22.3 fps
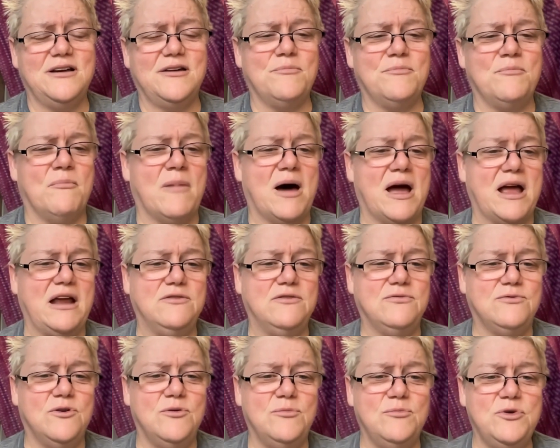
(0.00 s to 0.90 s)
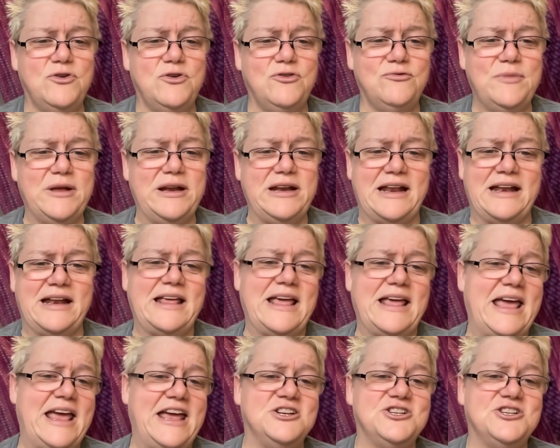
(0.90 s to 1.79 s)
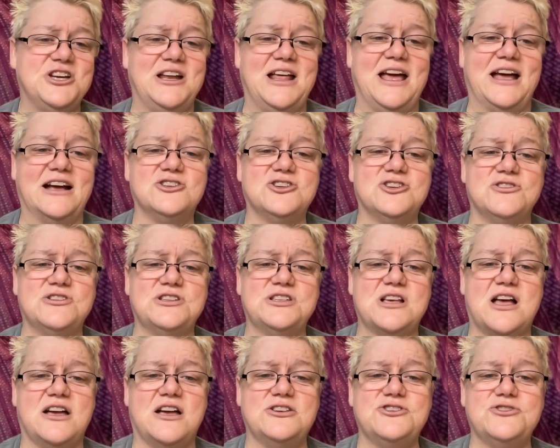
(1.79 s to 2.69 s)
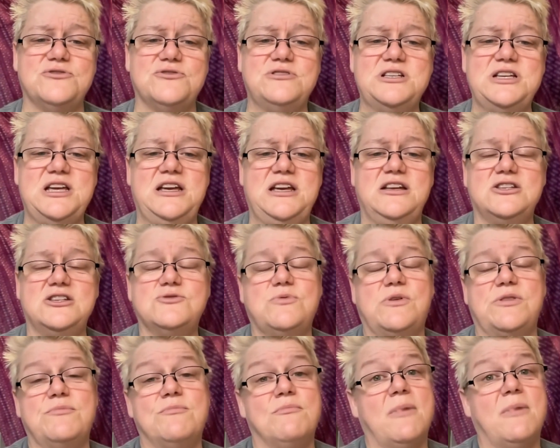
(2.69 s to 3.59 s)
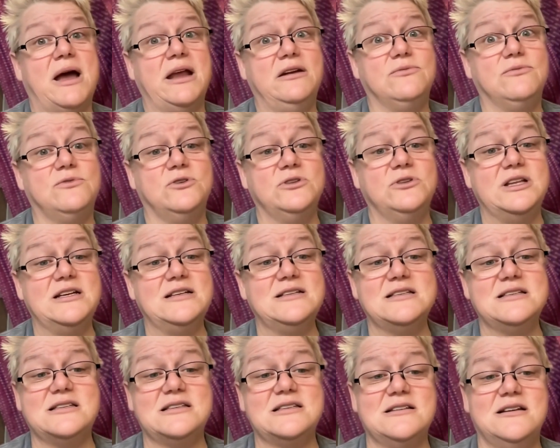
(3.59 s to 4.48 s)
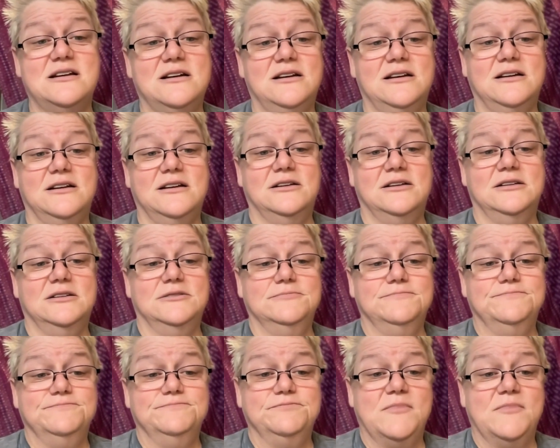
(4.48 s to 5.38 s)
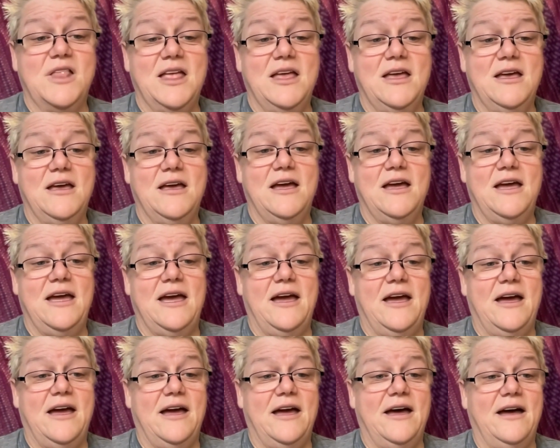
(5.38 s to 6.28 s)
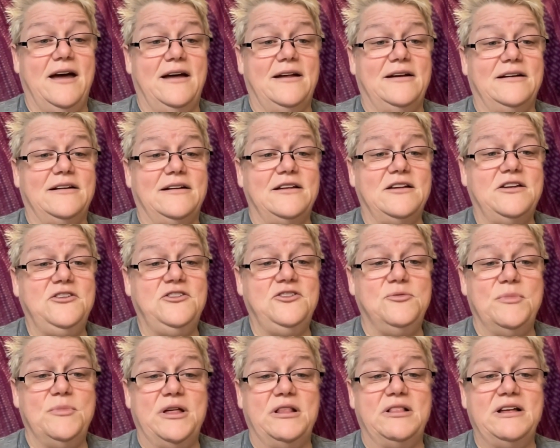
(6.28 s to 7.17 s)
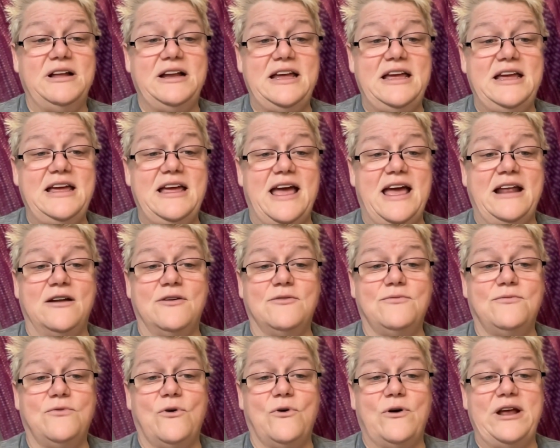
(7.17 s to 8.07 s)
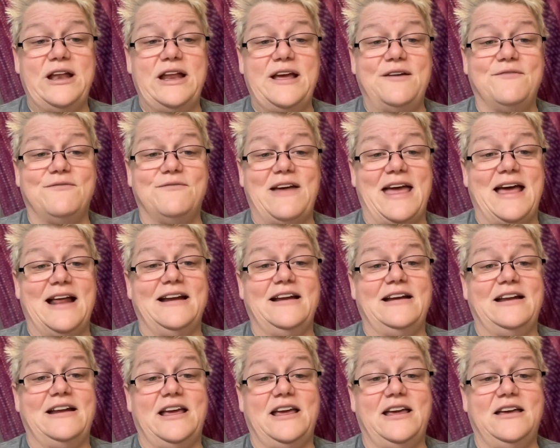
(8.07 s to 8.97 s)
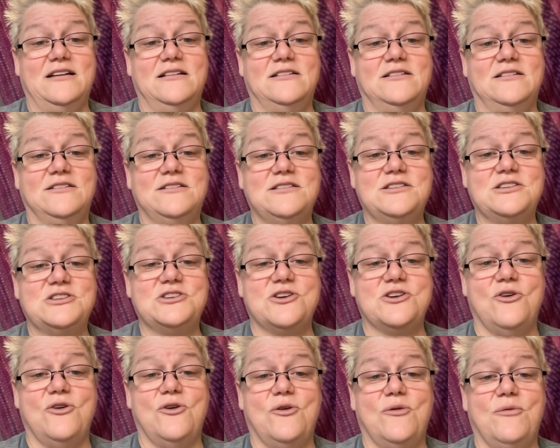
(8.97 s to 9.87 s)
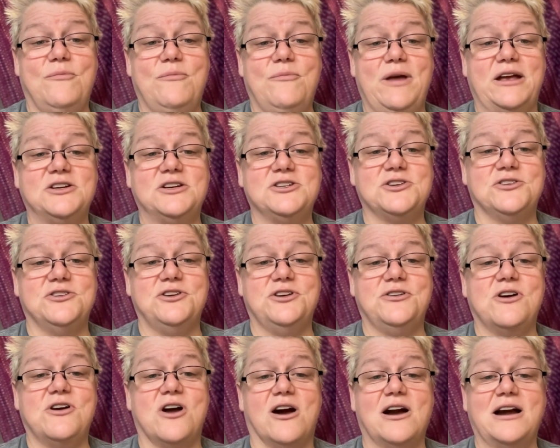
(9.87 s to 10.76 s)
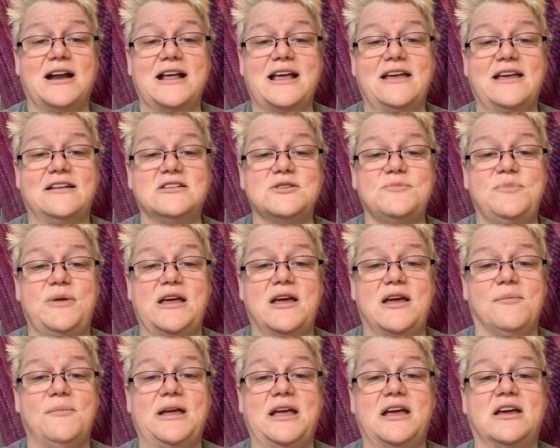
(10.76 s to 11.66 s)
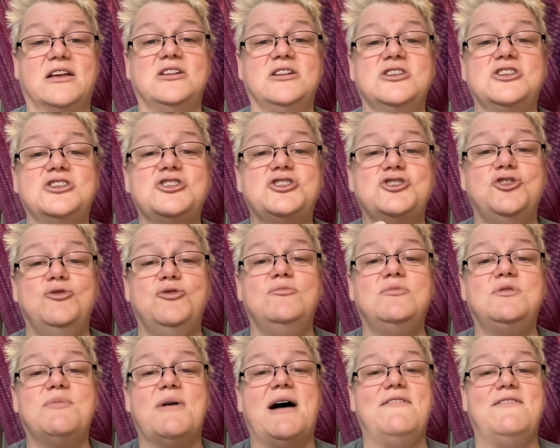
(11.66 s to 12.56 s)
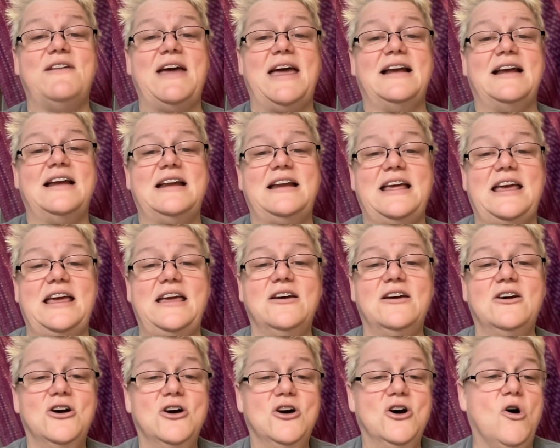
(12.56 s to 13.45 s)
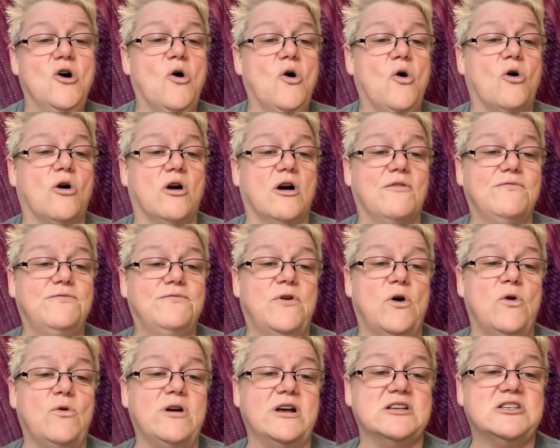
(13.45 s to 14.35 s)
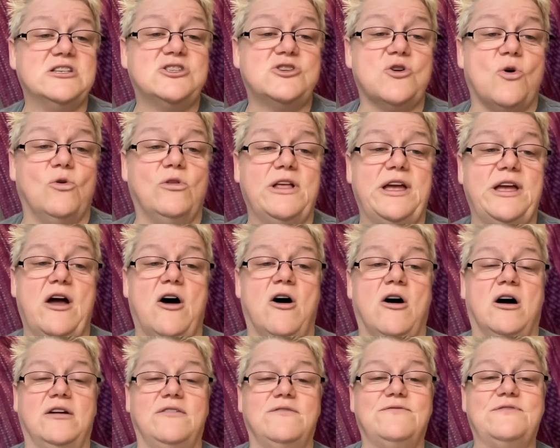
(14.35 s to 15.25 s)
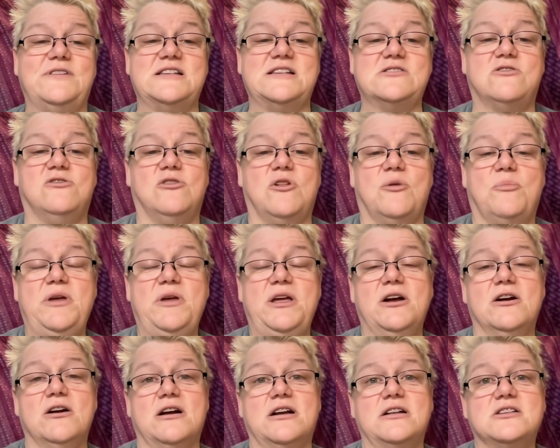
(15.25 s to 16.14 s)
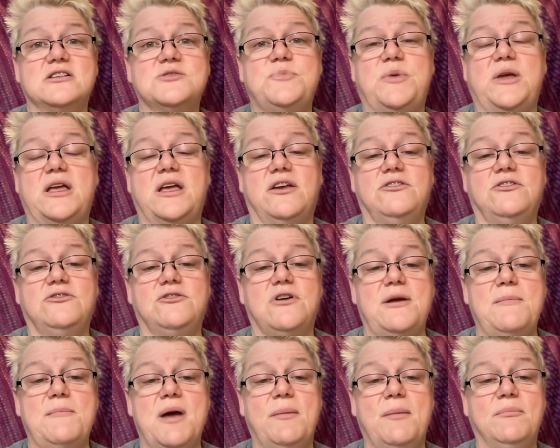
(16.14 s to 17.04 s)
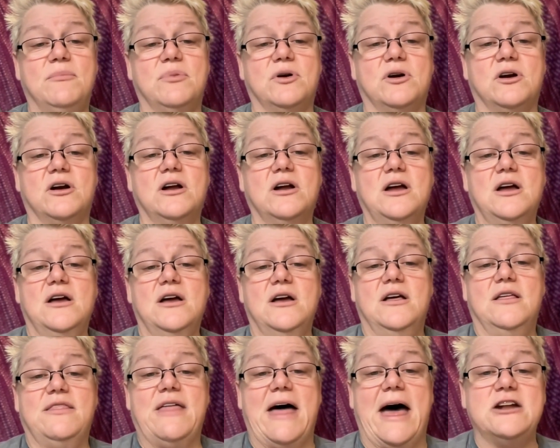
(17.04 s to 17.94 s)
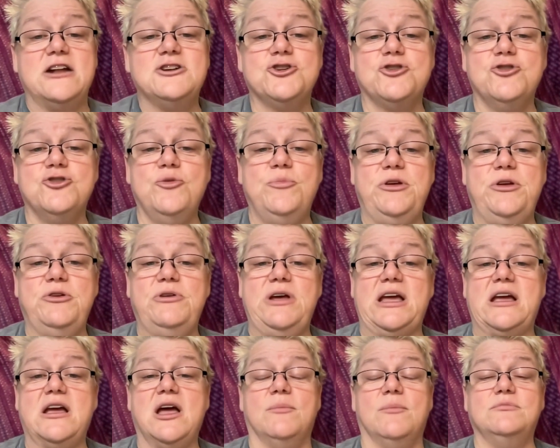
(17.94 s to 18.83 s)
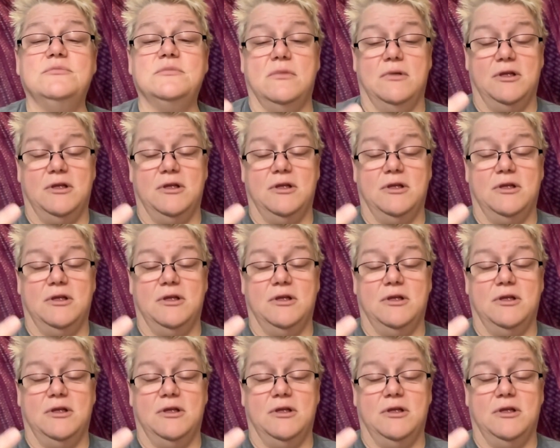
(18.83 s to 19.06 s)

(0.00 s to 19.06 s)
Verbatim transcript: mindful movement, engage in exercise routines with mindfulness, and humility and avoiding vanity. So make sure you guard against becoming consumed by vanity or a focus solely on physical appearance, because remember that true beauty comes.